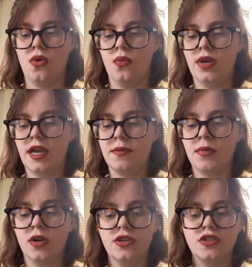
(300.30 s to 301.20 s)
When I
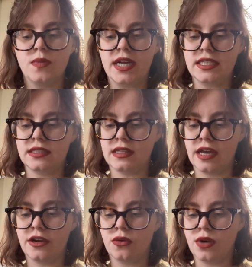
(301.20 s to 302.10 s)
merge my
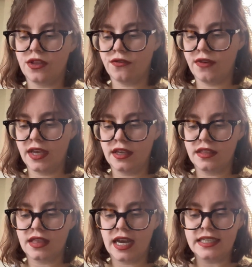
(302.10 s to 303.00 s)
desire with
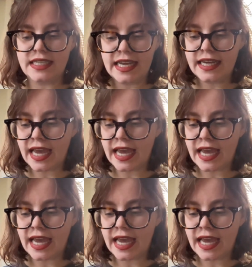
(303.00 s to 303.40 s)
faith, I take